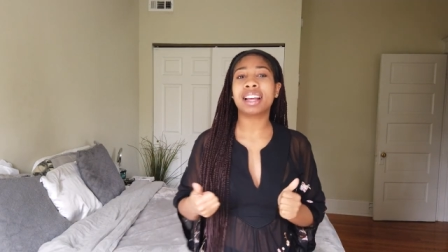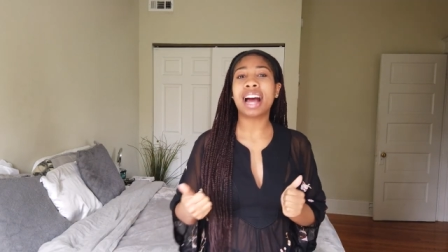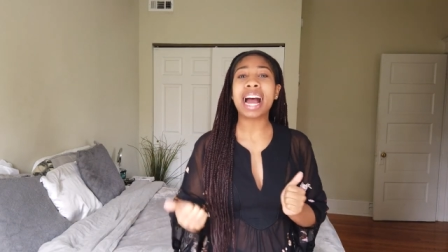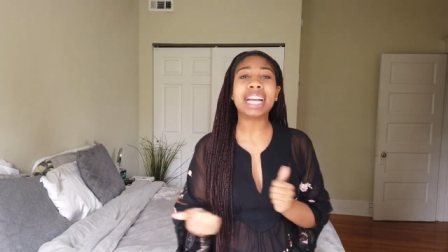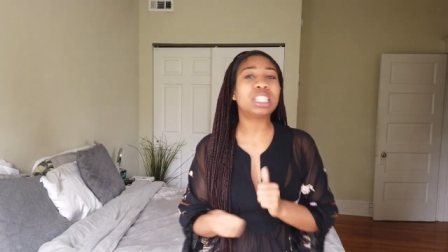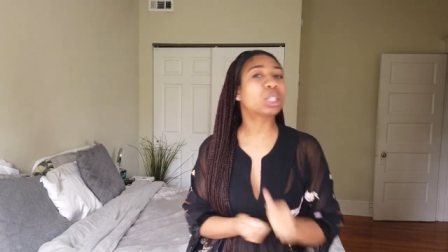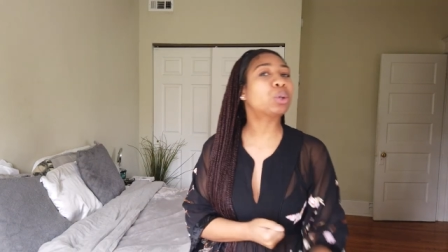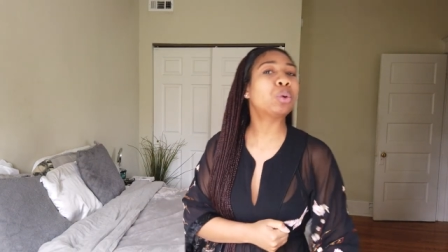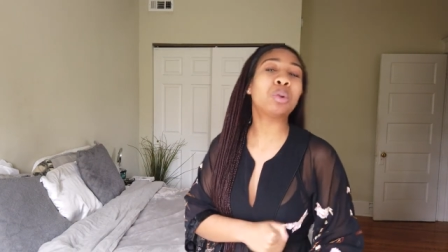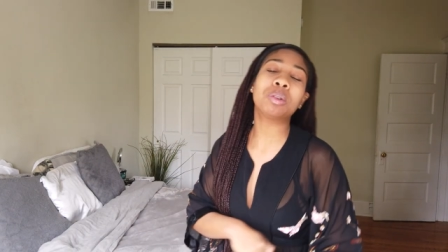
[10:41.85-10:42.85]
high
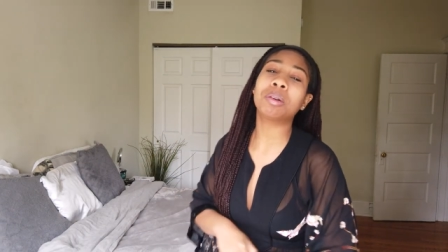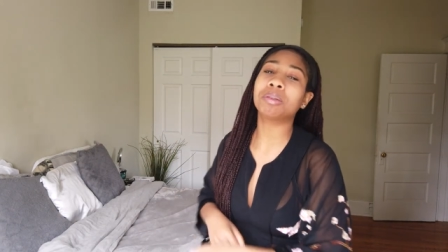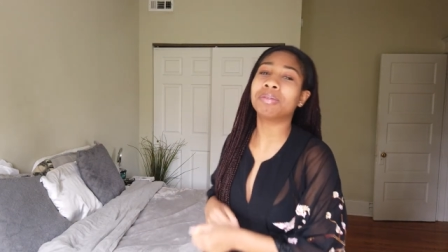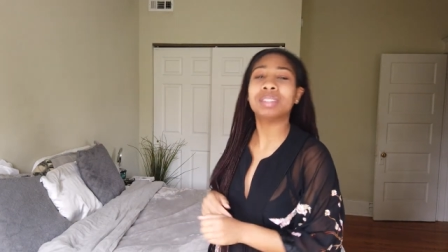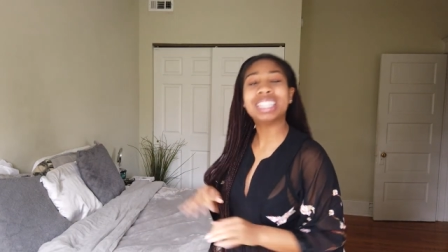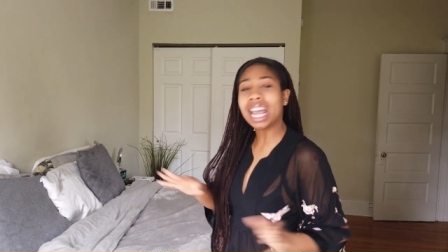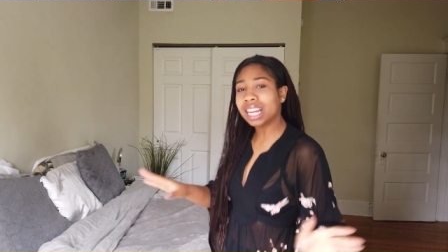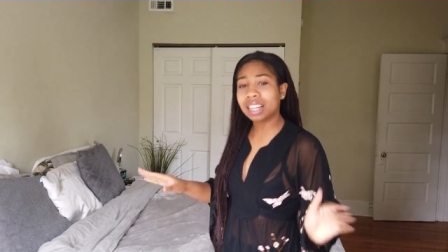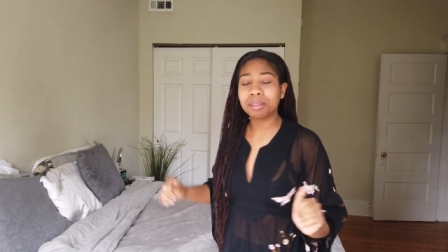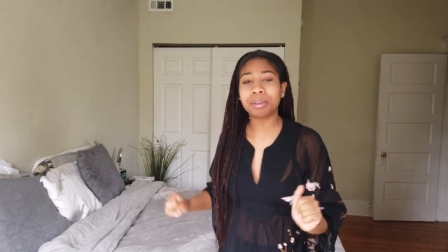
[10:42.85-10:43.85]
school
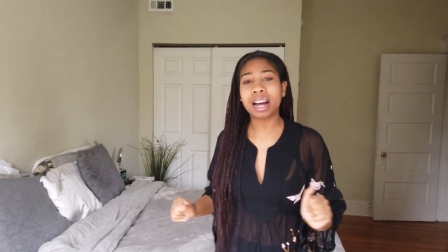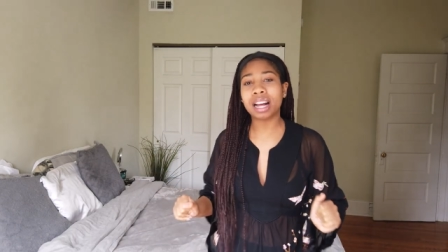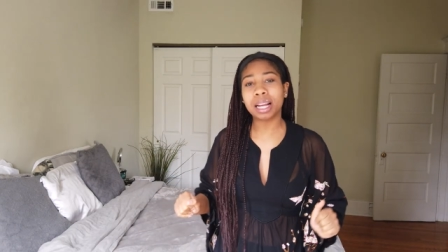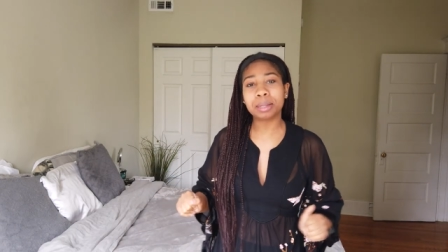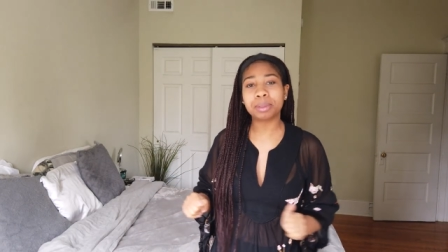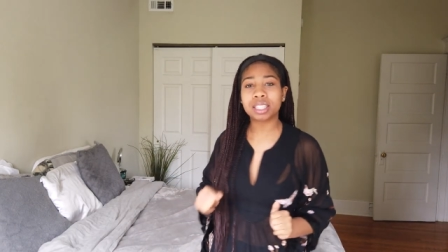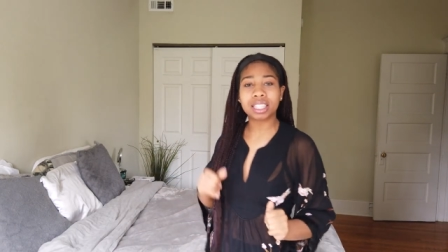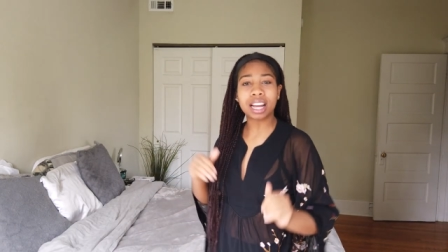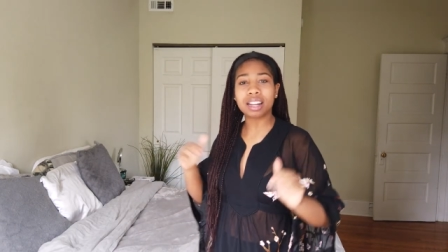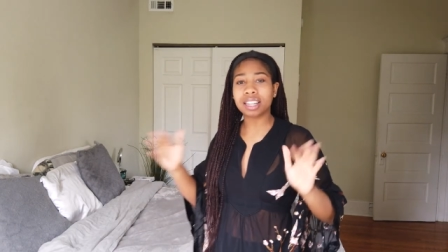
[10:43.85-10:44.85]
dating vibes,
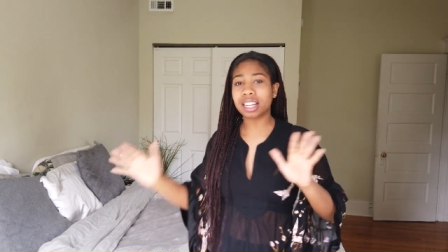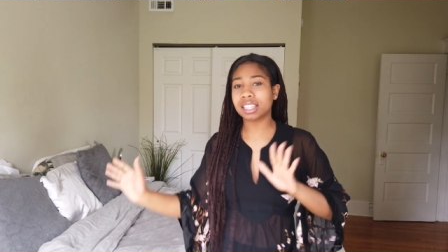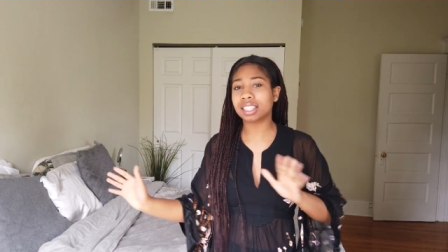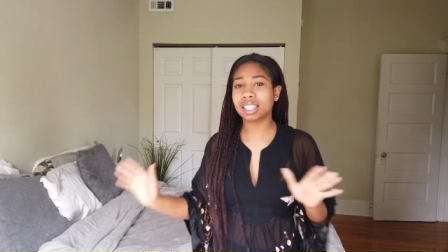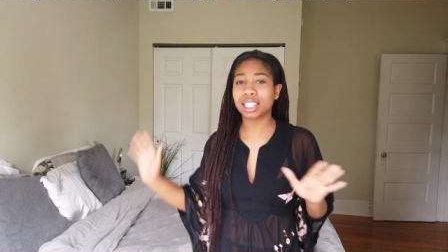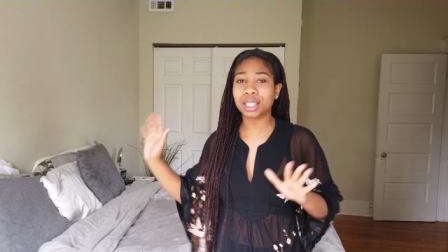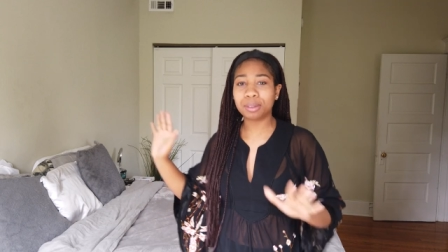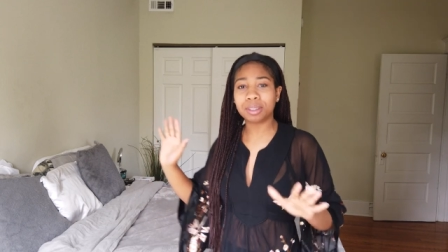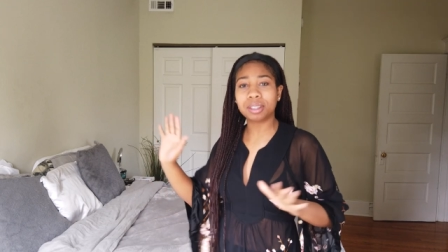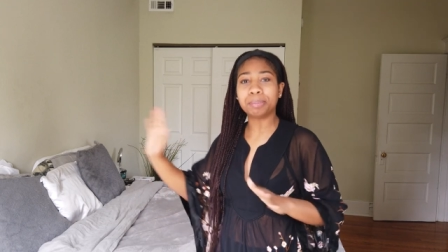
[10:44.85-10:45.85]
just how like the
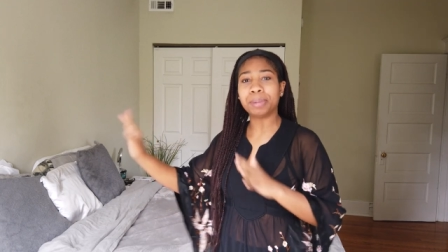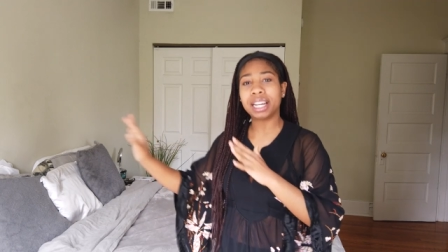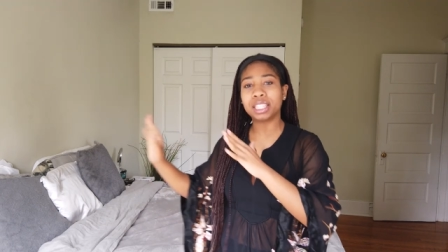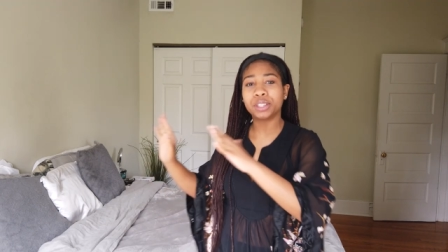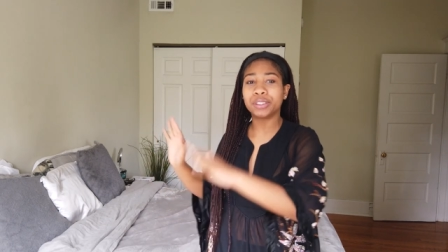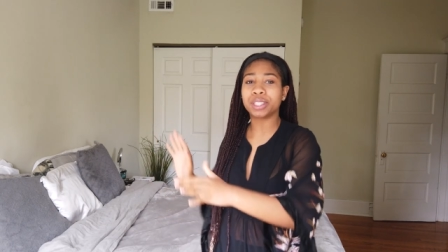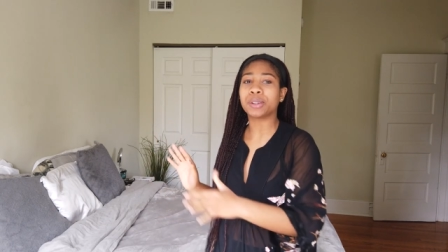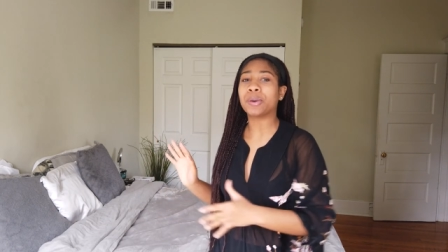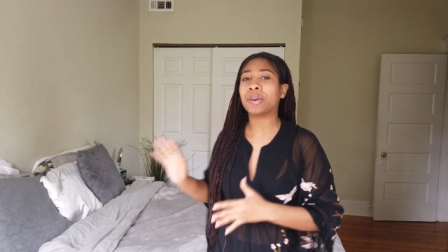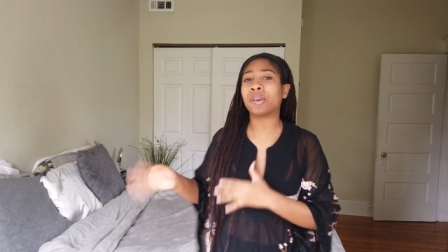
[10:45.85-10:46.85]
cute little banter is
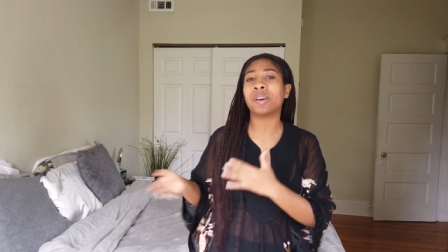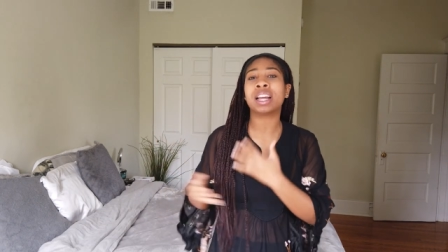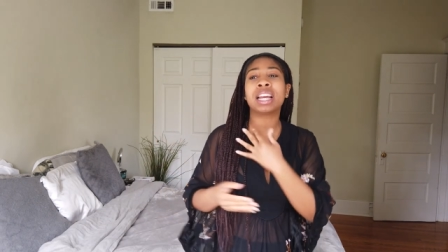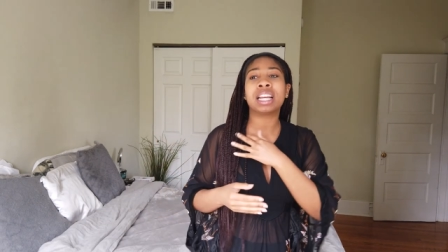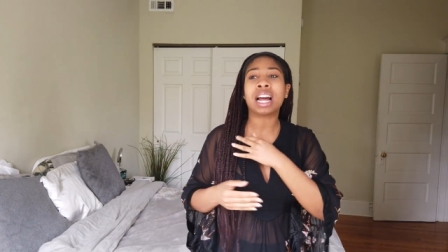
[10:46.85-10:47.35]
going on.